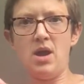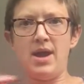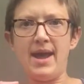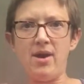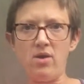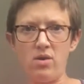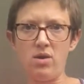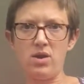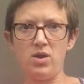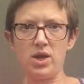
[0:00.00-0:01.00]
Now
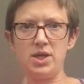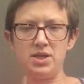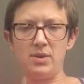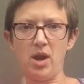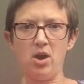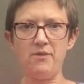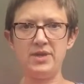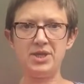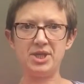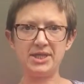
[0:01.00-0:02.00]
you're going to do a lot of
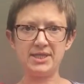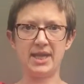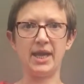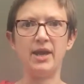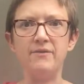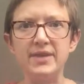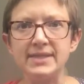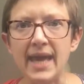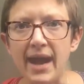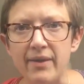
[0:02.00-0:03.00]
the adjusting of
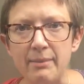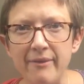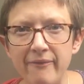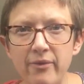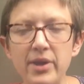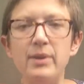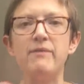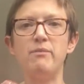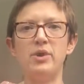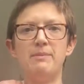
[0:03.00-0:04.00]
this carry before you
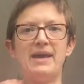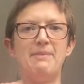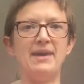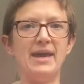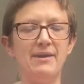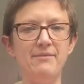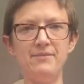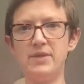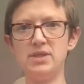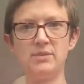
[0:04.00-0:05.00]
even put the baby in.
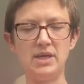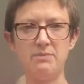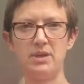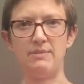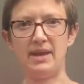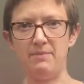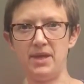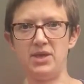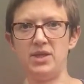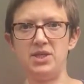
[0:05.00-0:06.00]
So when you put the
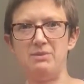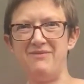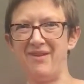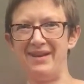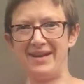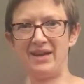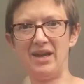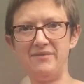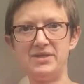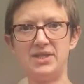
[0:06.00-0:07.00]
baby in, there should be very
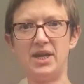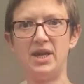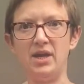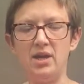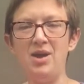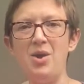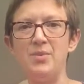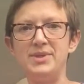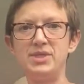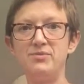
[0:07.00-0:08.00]
little left to do,
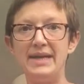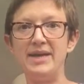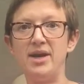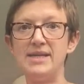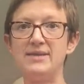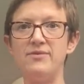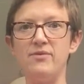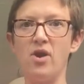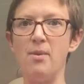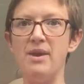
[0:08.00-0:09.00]
which is really nice if
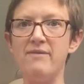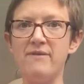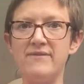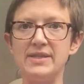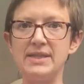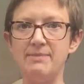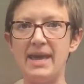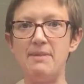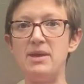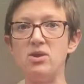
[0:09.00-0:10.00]
you've got a bit of a fussy
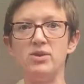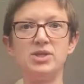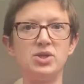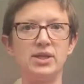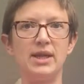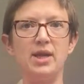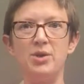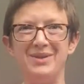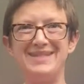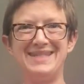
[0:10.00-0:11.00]
baby or a toddler
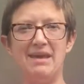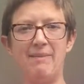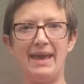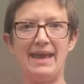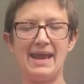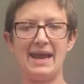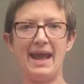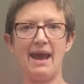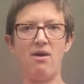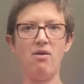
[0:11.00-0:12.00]
who wants to keep getting in and
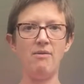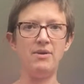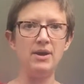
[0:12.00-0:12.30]
out.